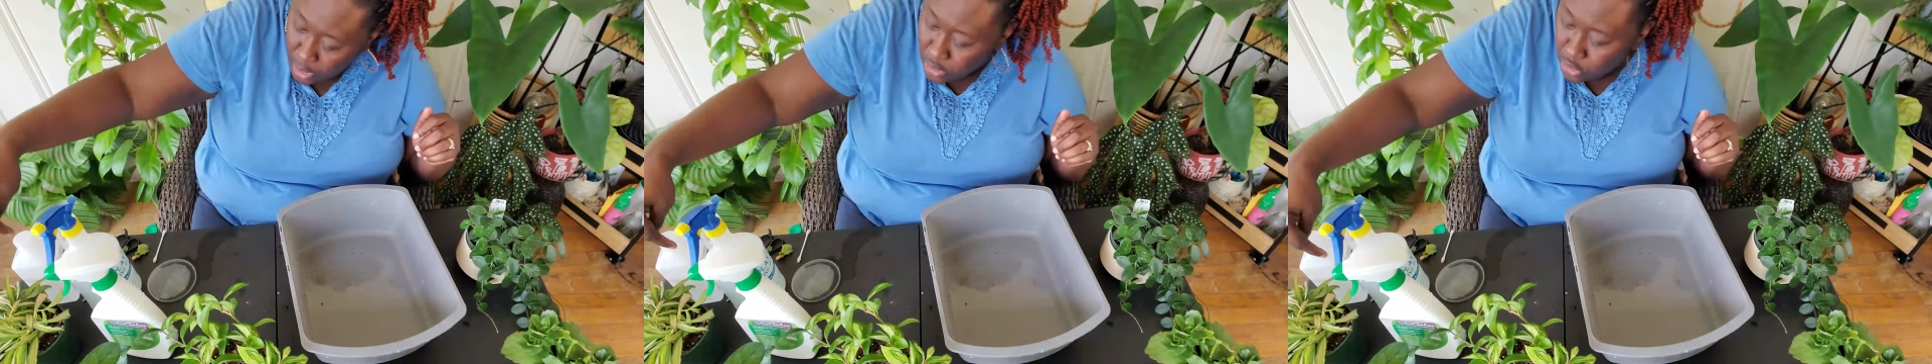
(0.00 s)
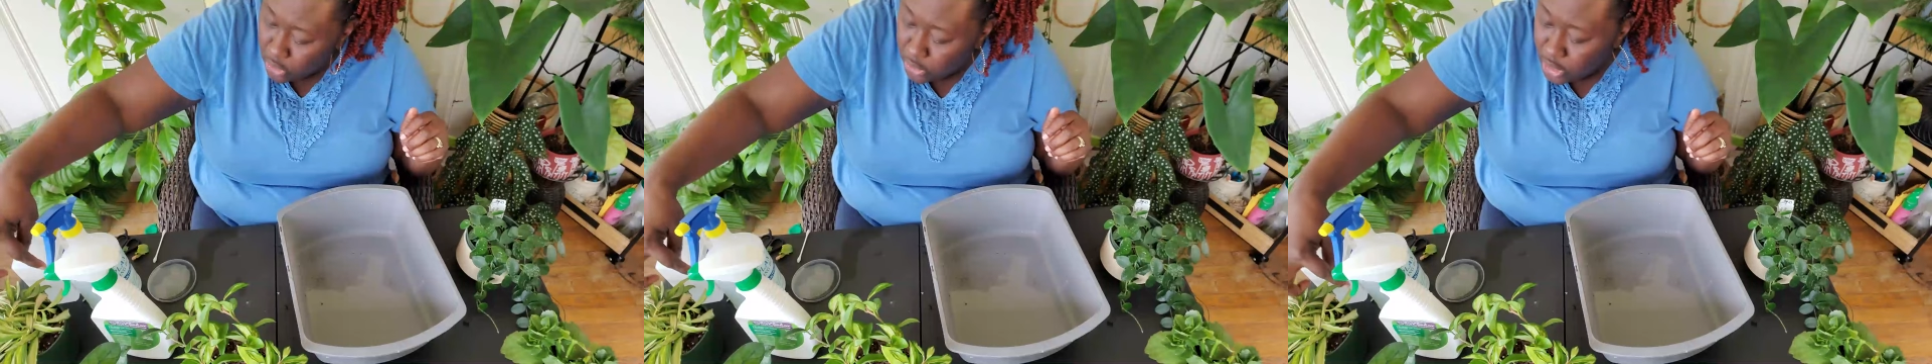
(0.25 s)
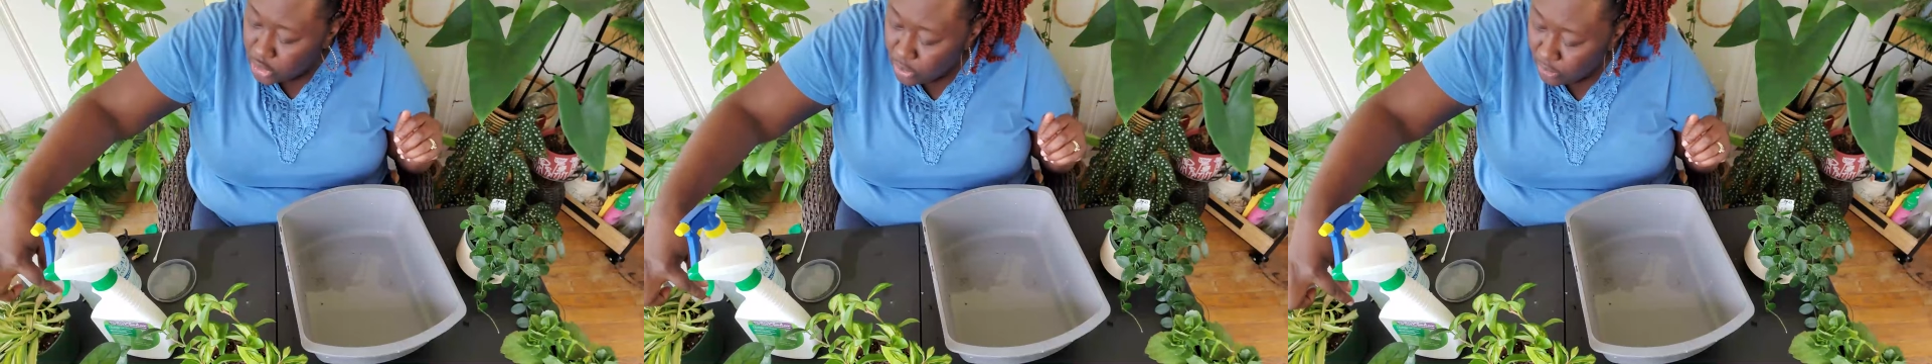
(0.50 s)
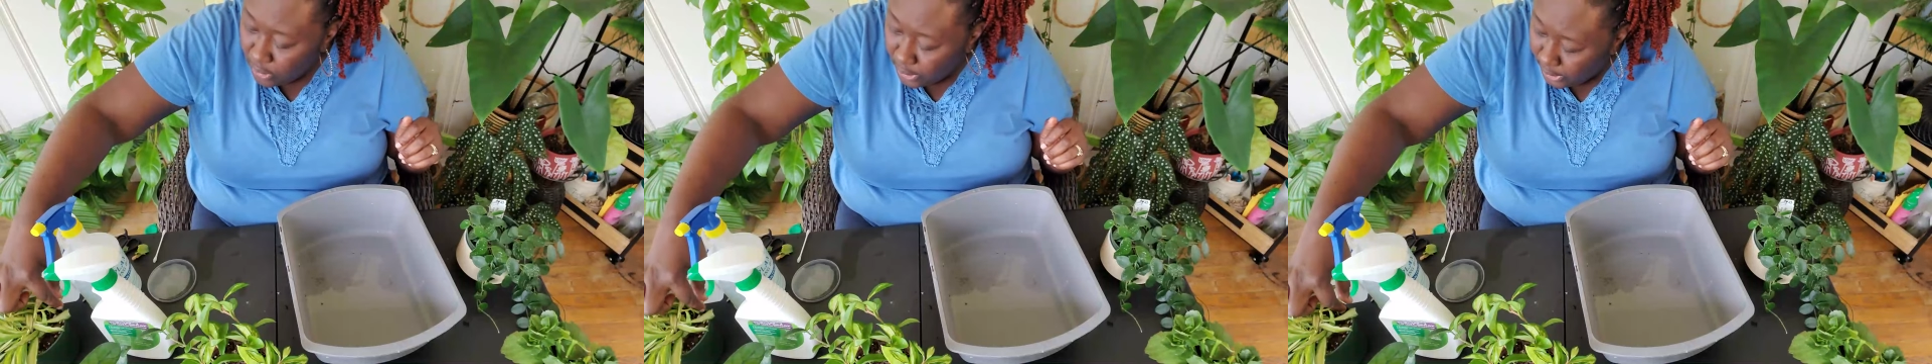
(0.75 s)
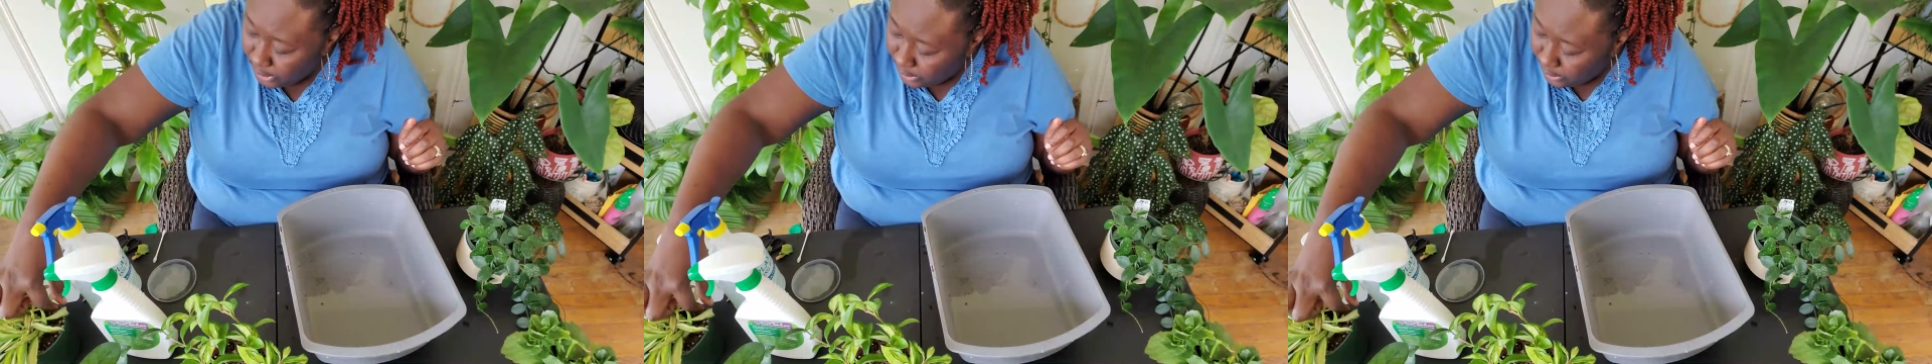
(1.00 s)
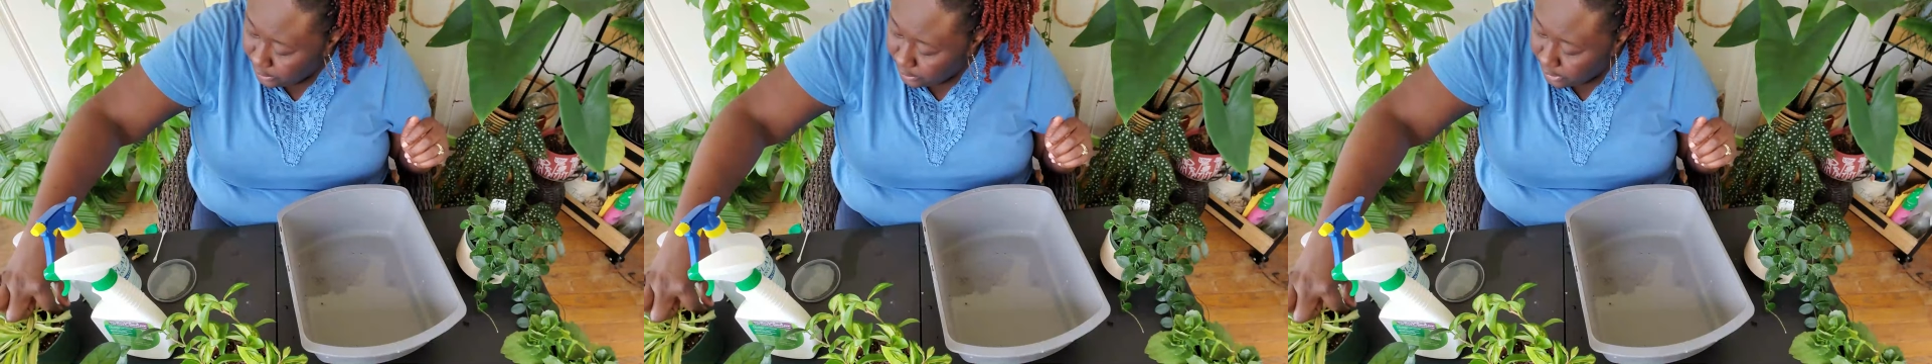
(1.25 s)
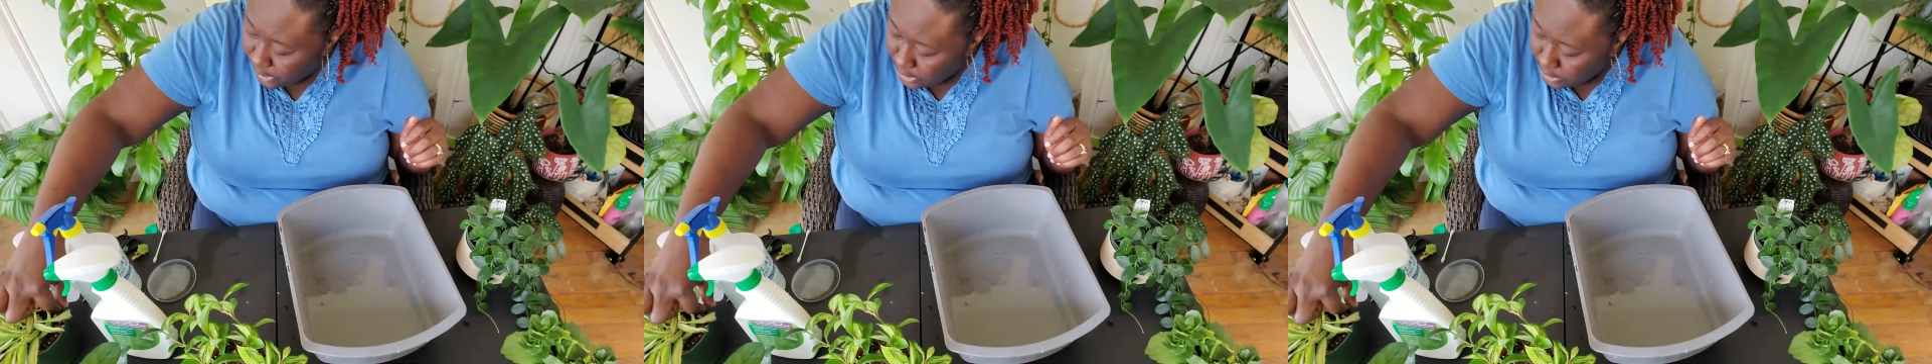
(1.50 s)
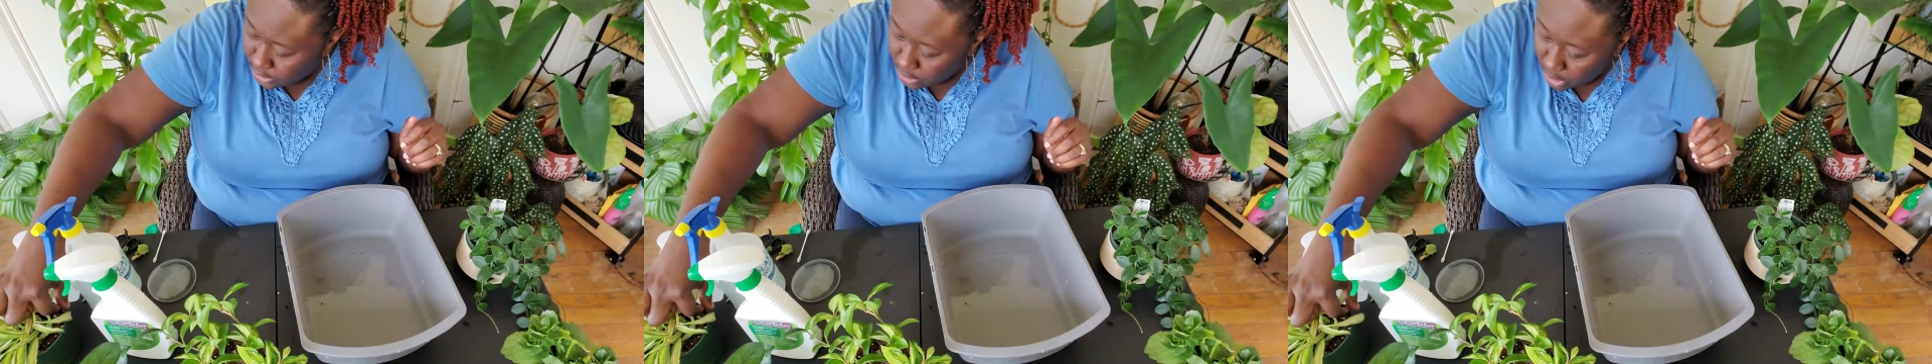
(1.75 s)
So this one right here, you
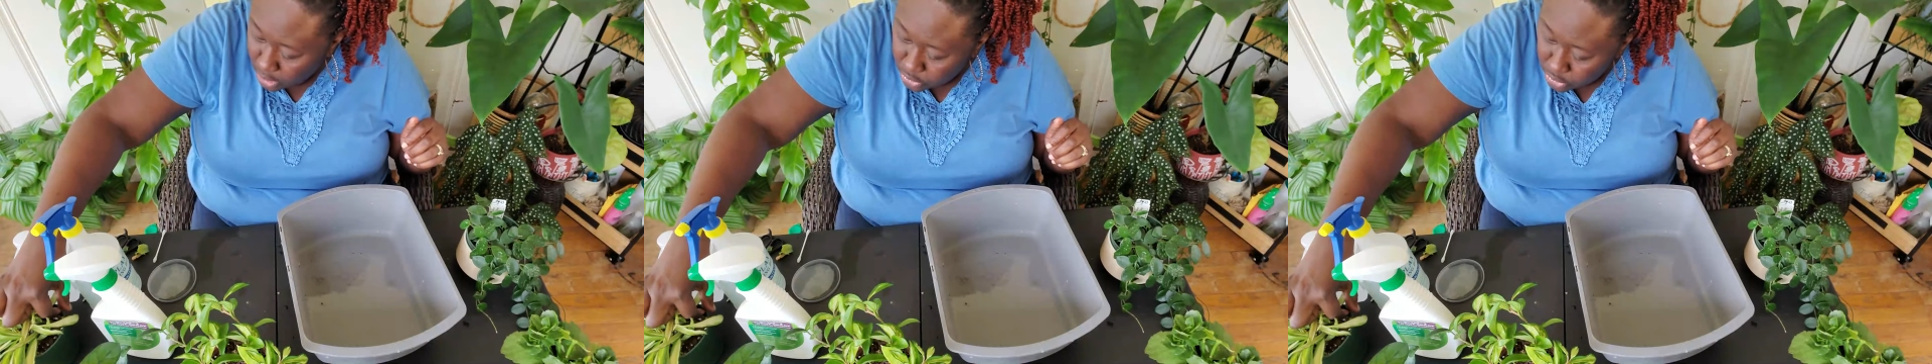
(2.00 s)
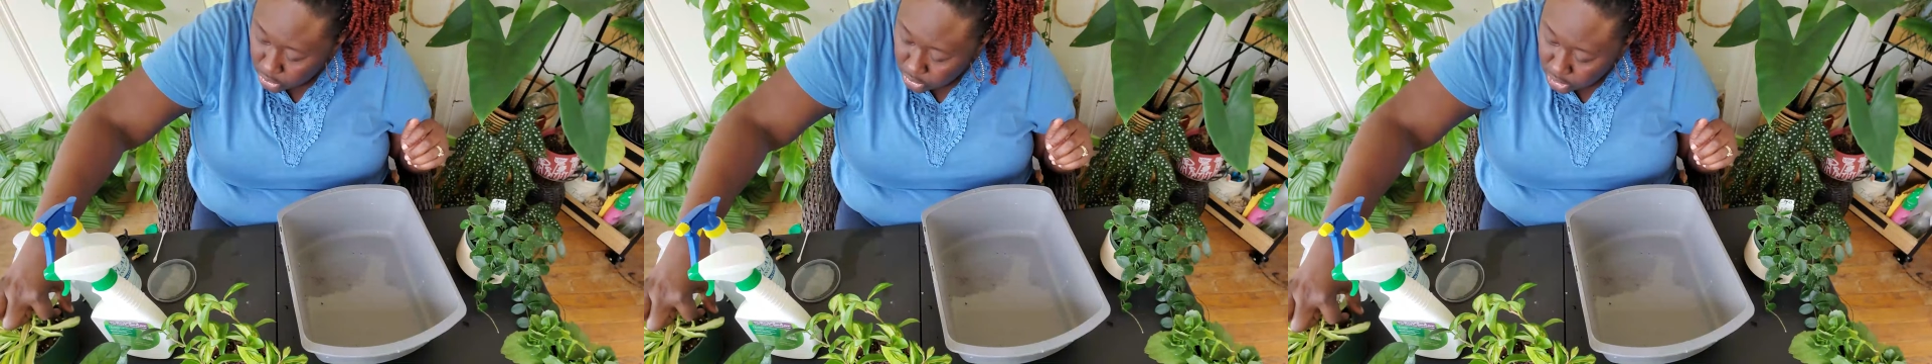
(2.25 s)
guys, is also,